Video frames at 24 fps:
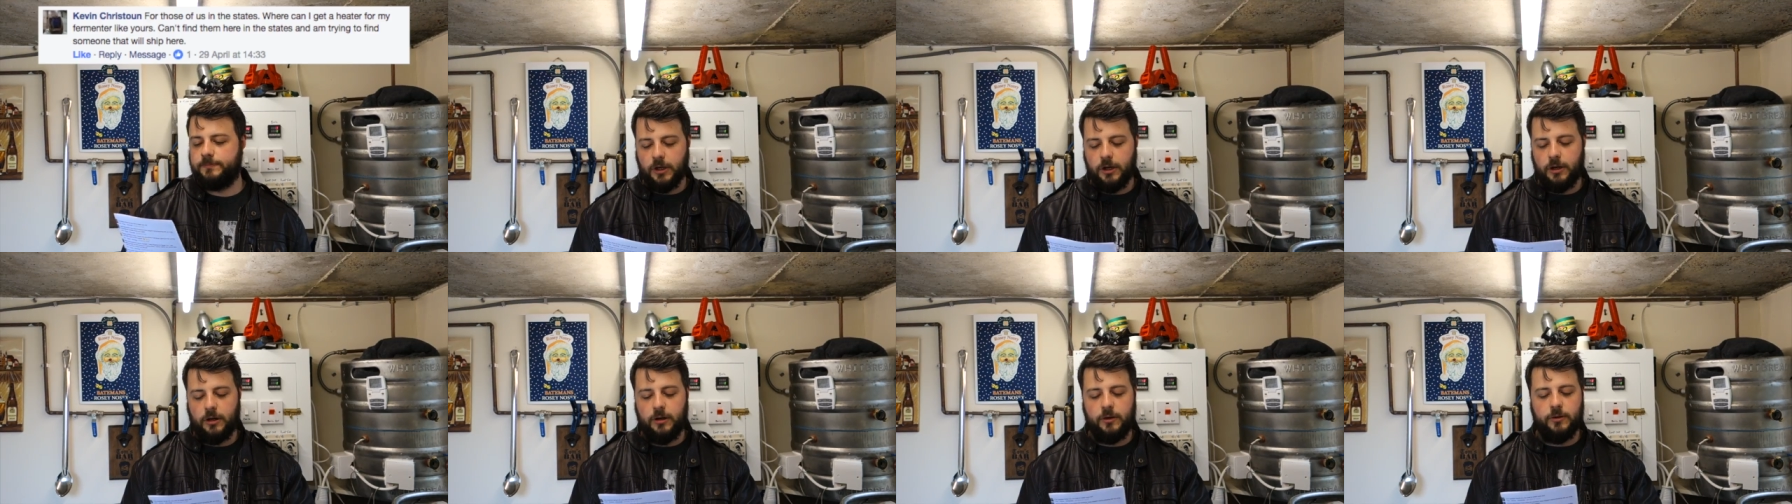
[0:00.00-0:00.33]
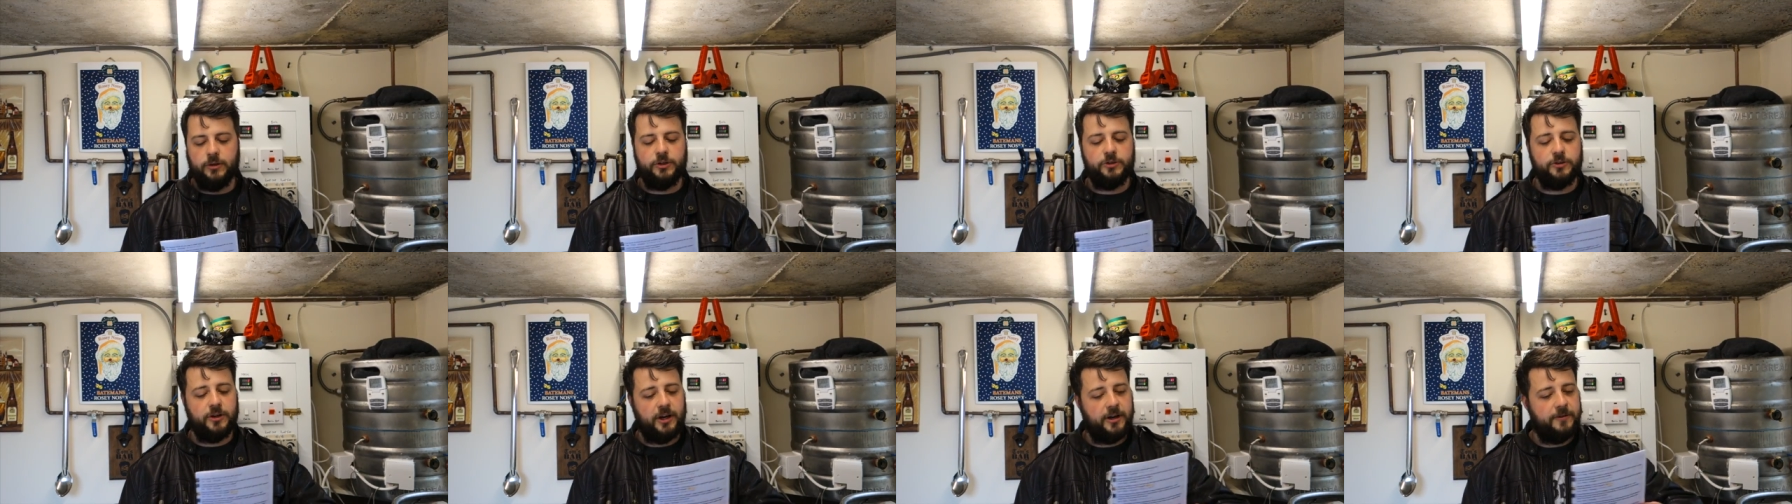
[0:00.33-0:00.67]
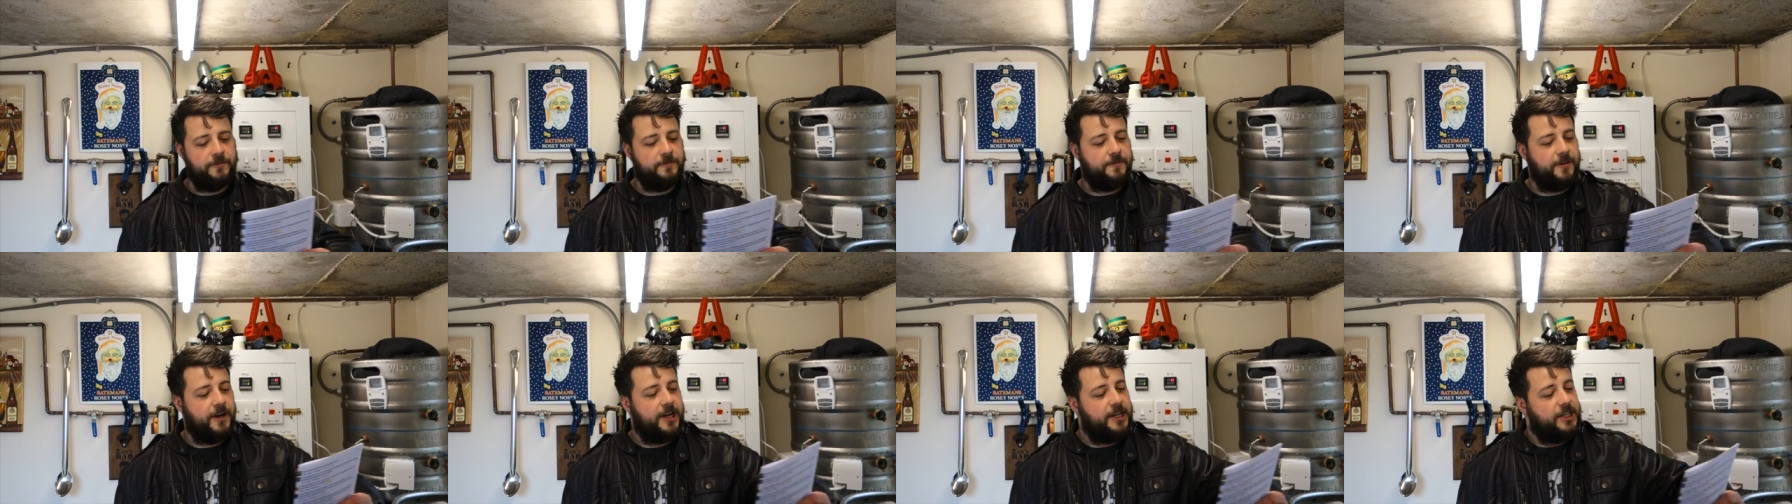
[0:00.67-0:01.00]
Oh, you're trying
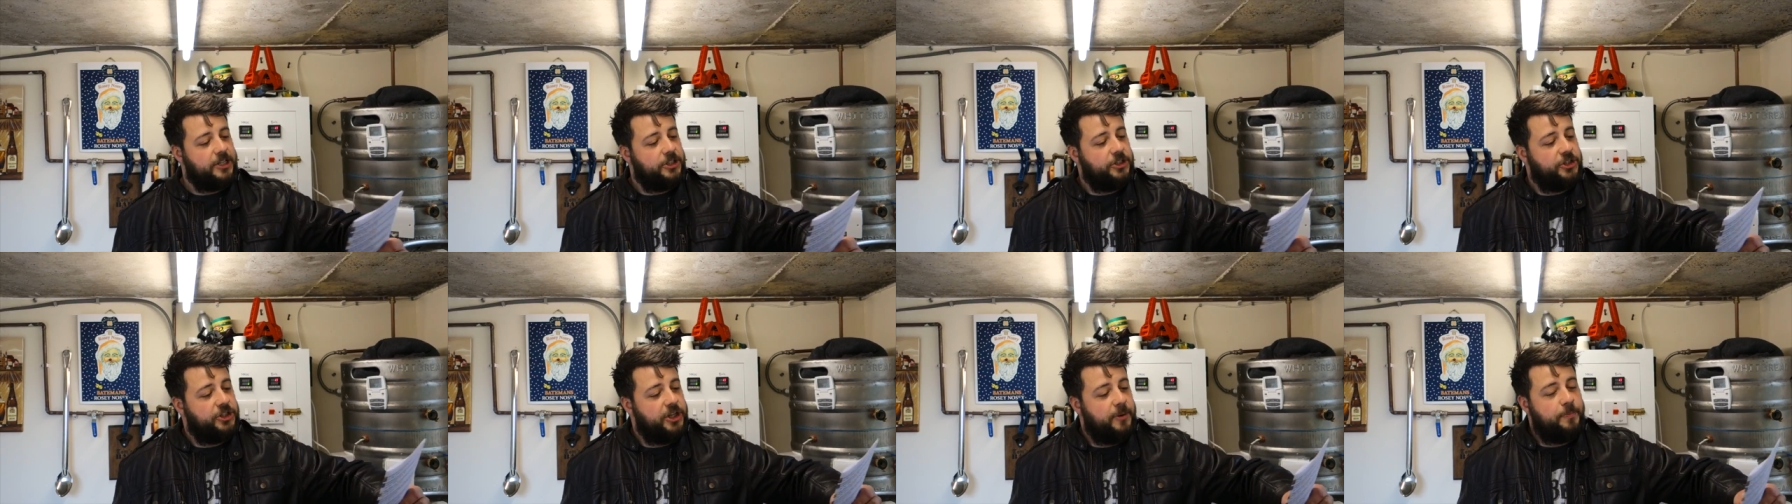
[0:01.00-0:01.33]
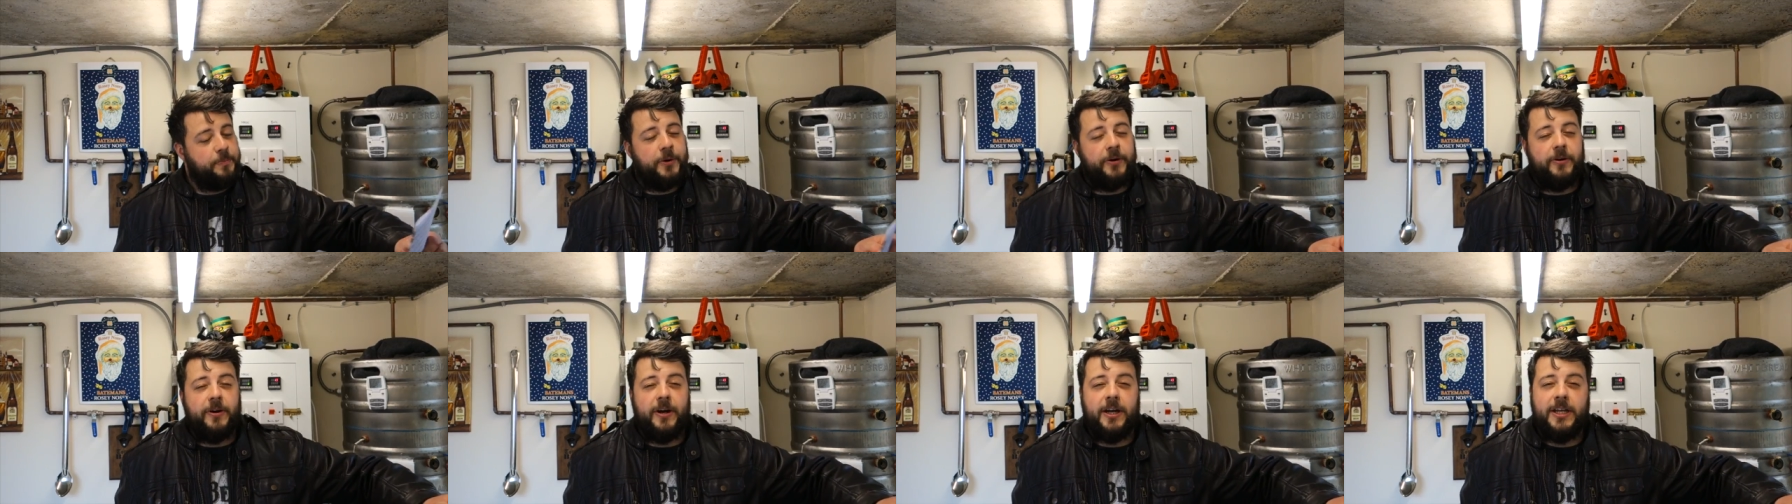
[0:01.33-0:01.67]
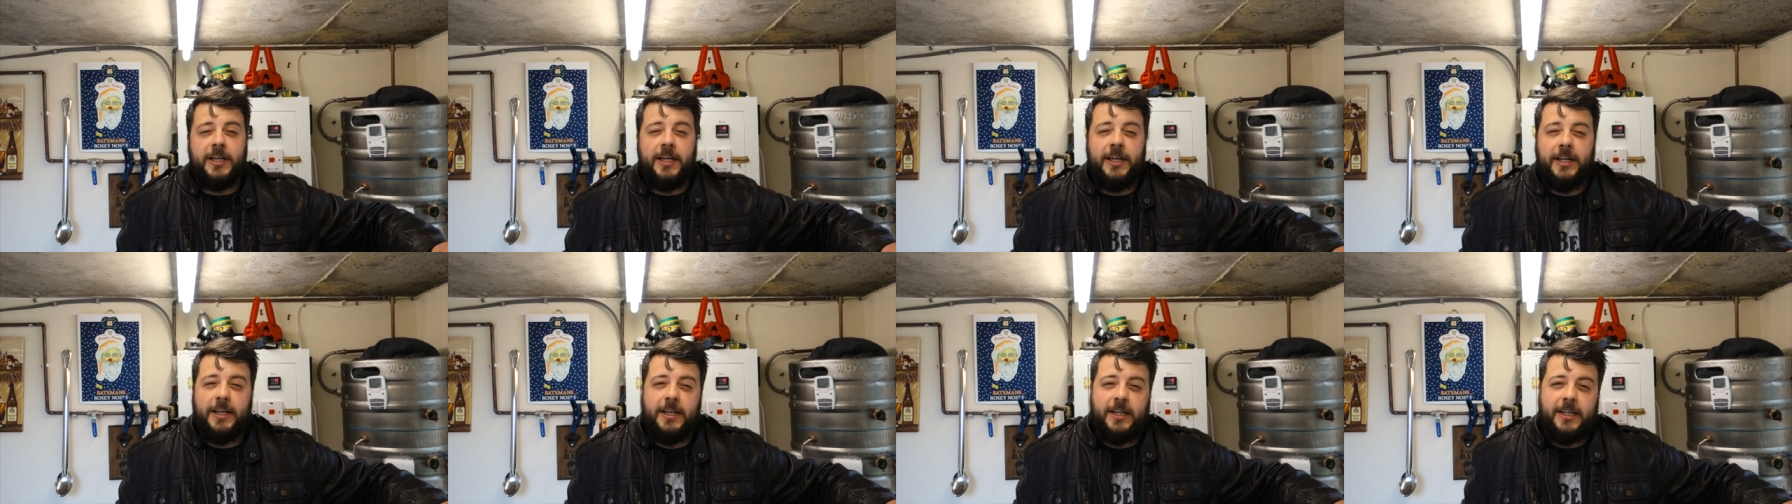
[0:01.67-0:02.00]
to find a shipper, are
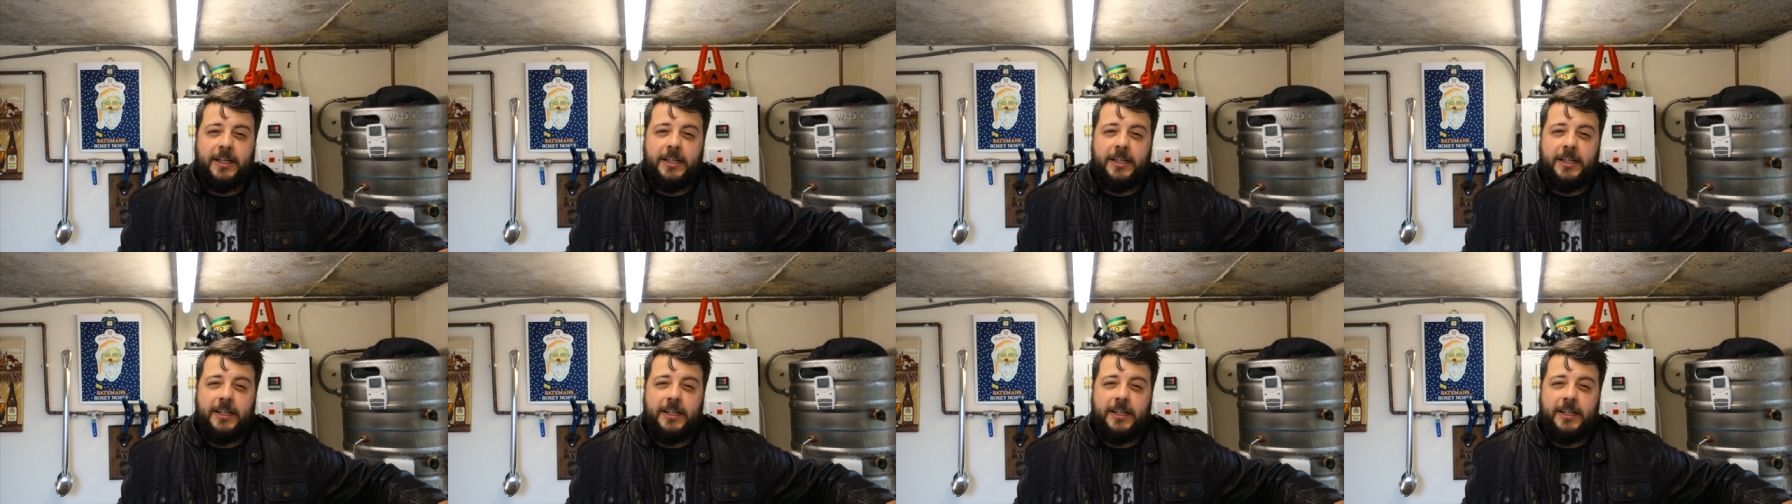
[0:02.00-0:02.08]
you?